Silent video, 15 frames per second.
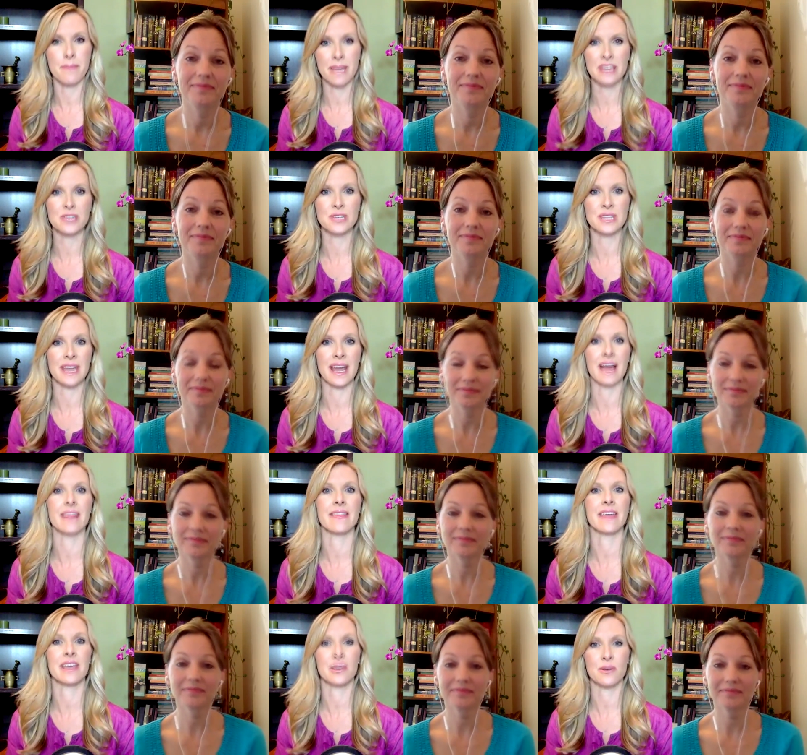Speaker 1: measuring that
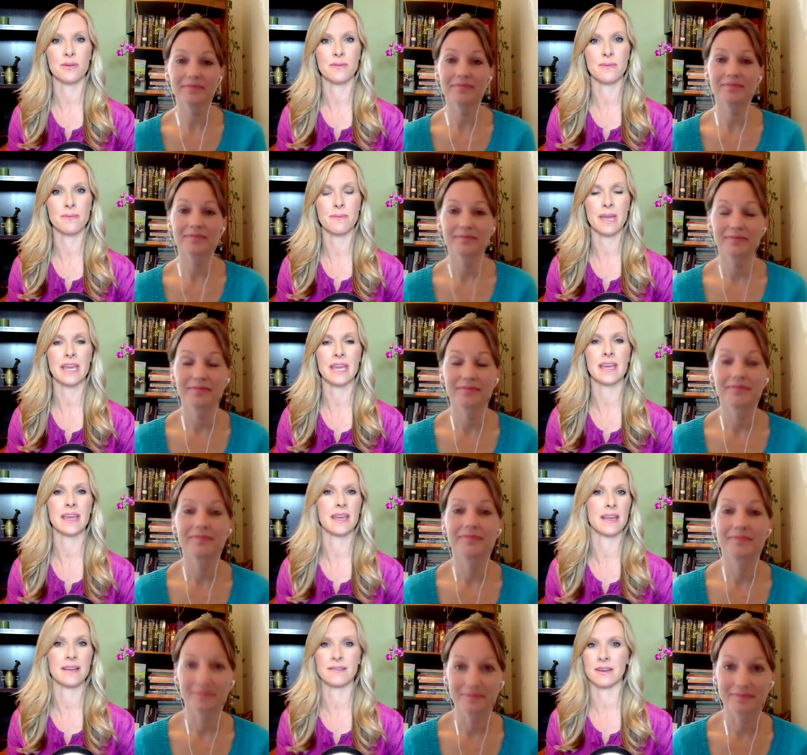out, like you're
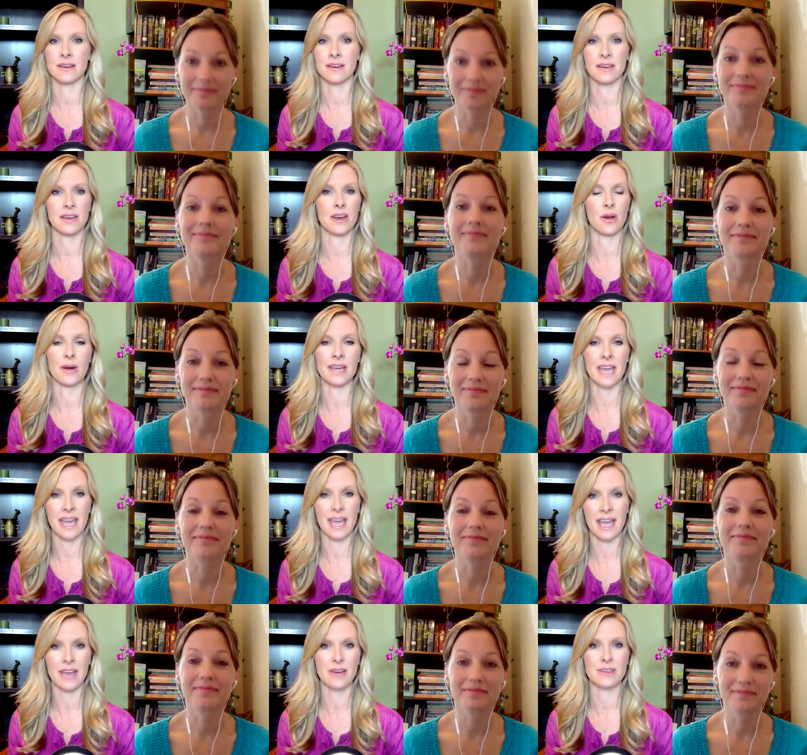making, you know, a
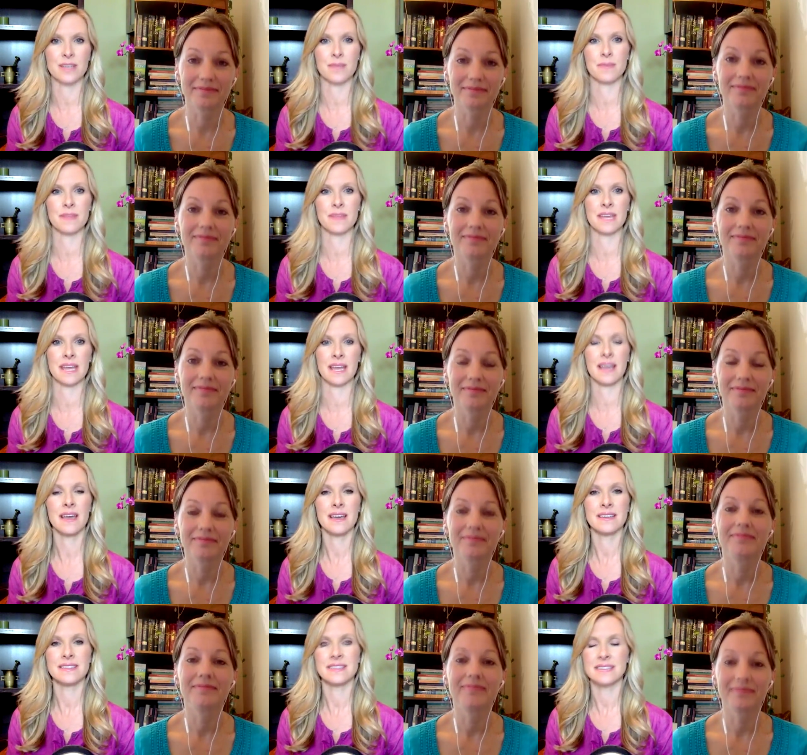cake or something.
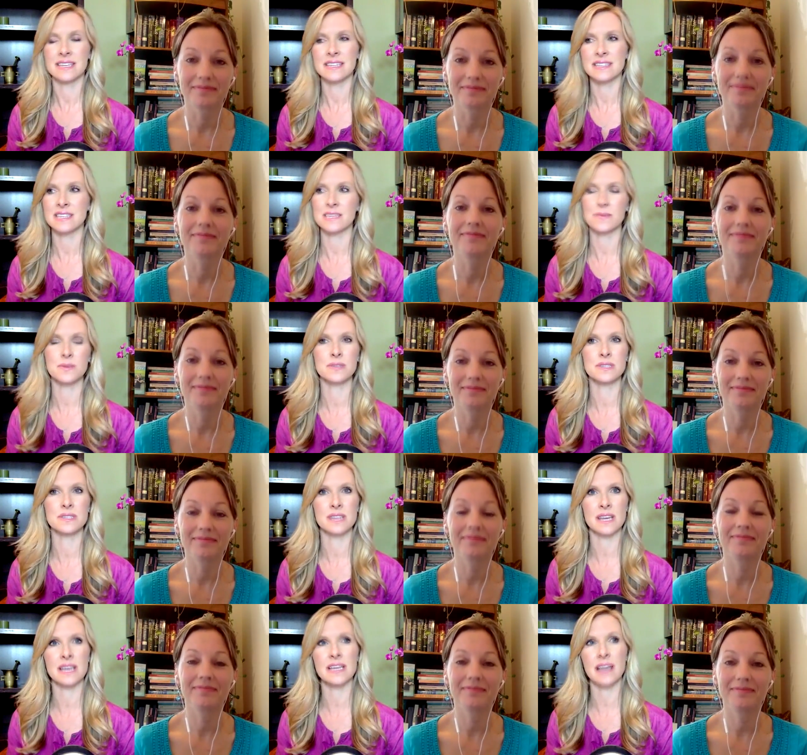Six mm-hmm.
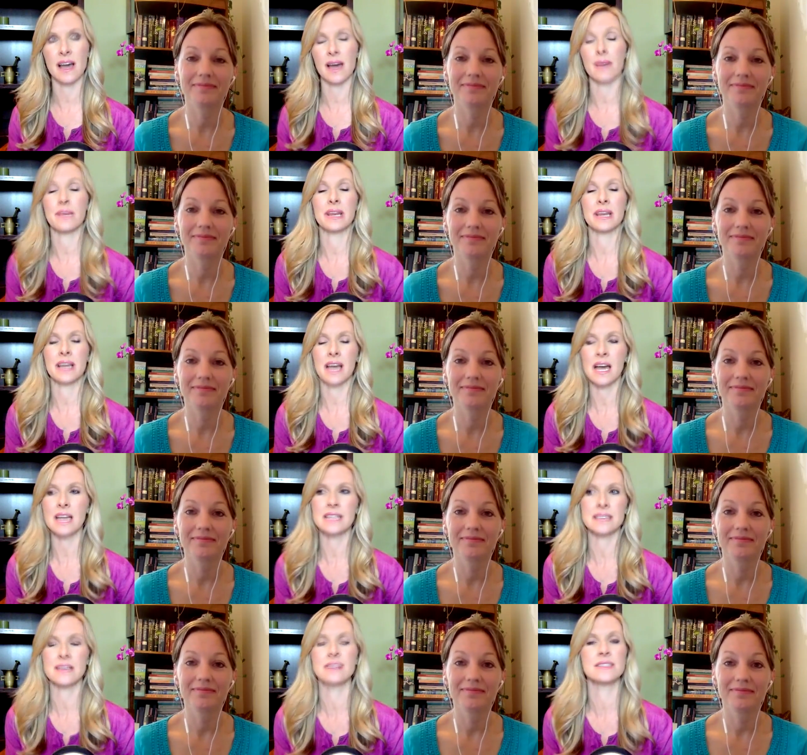teaspoons. Mm-hmm. It, I mean, it kind
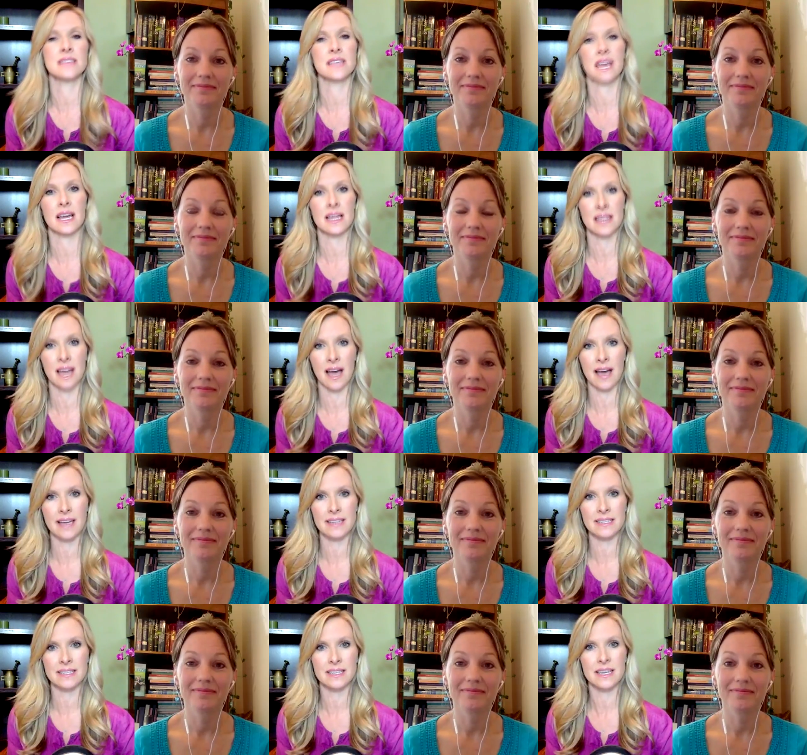of sounds like a
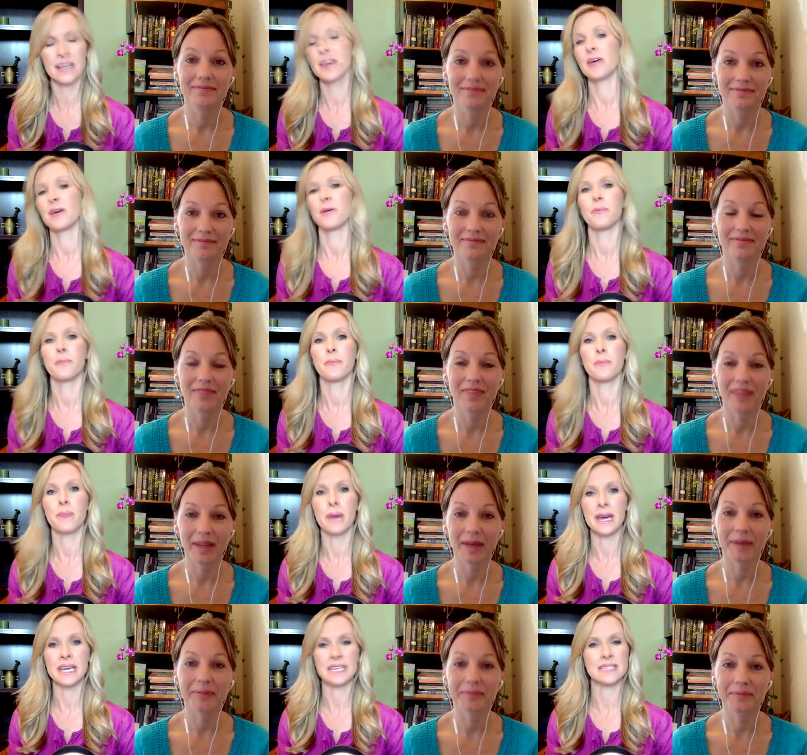lot,
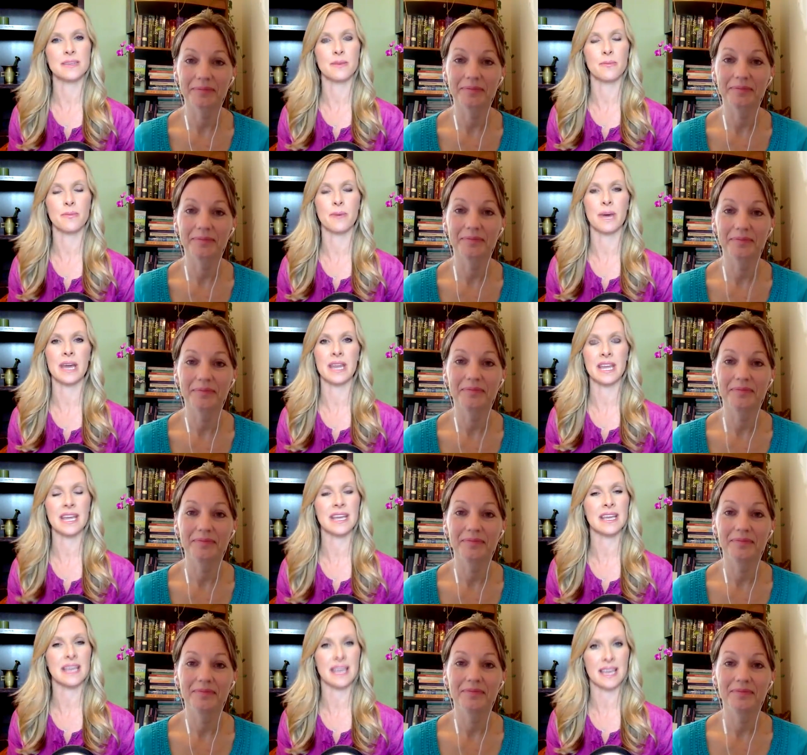but but
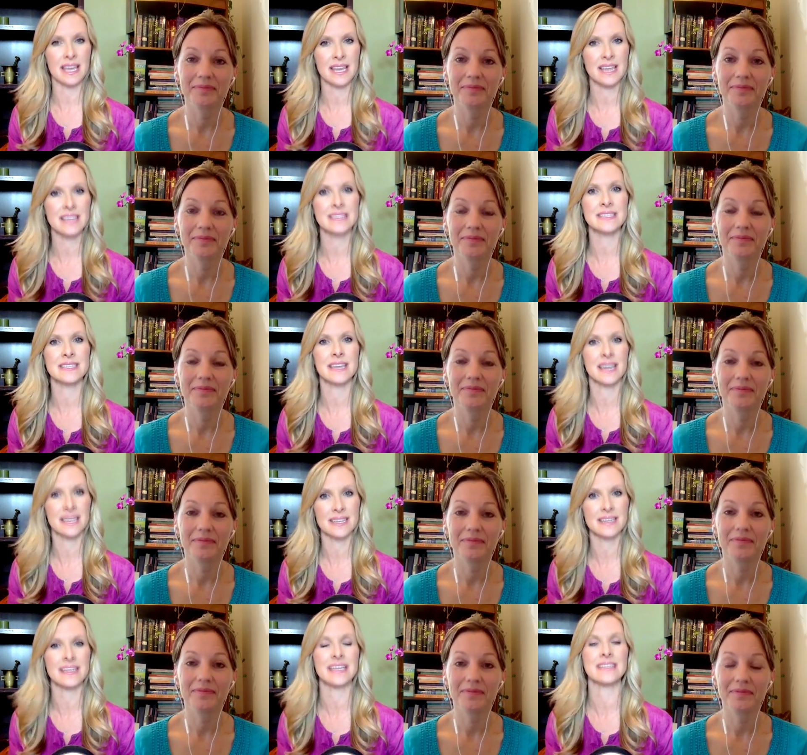it it is
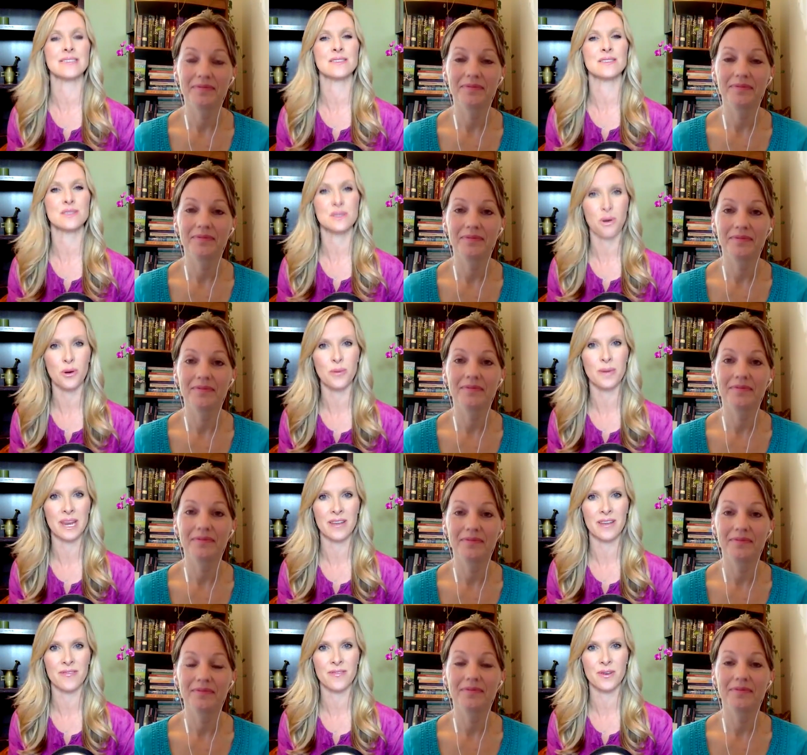hidden in so
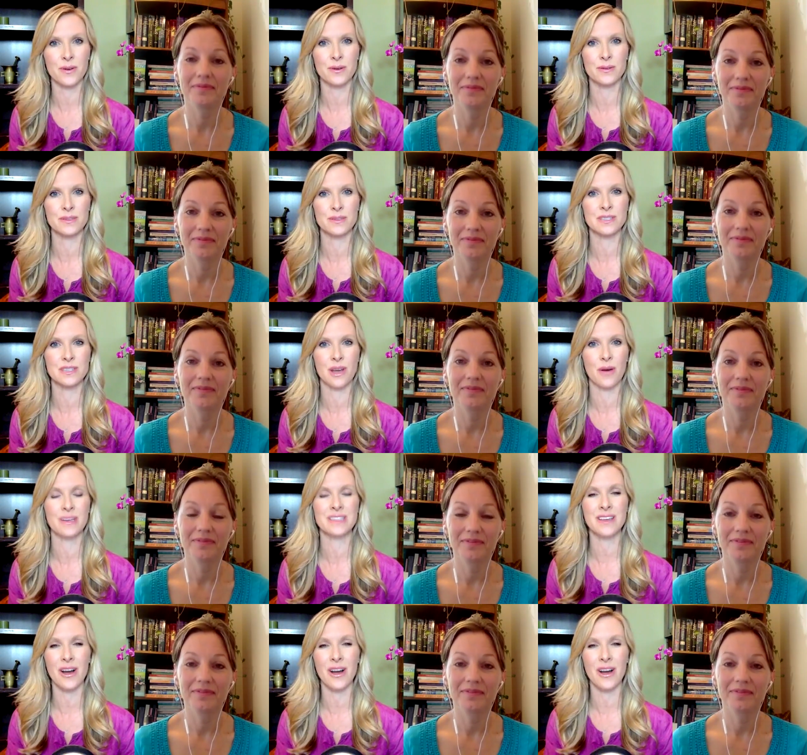many foods. So it's